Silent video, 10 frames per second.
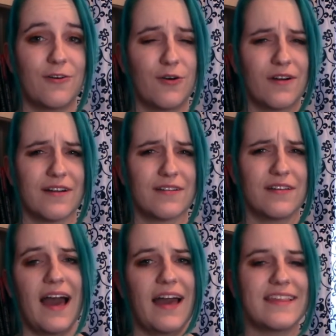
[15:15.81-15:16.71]
or
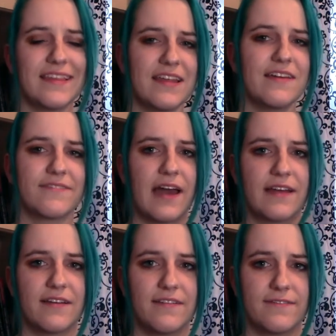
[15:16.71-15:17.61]
I think they've
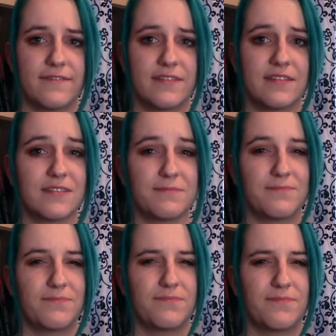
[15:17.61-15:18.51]
kind of
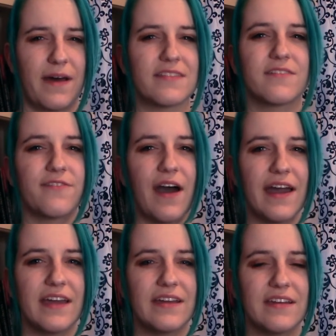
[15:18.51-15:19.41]

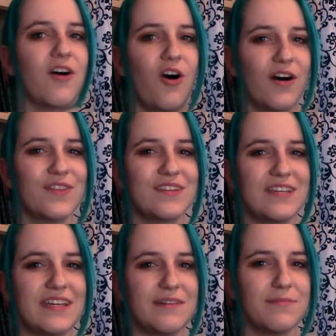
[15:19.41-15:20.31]
specified on the
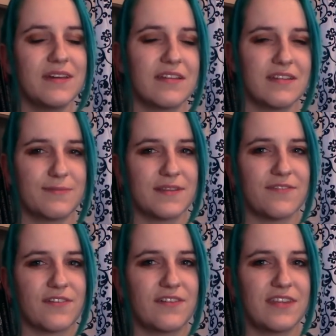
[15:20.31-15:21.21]
team,
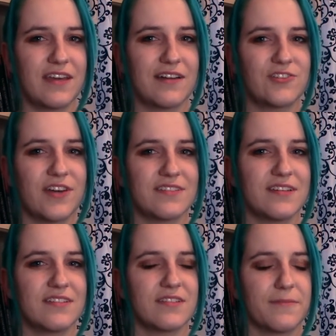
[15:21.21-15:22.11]
specifically the Young
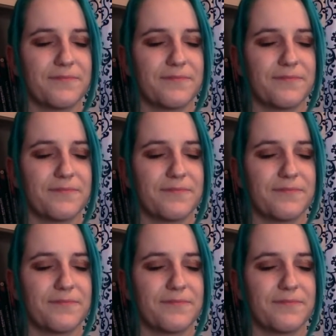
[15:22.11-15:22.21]
Justice,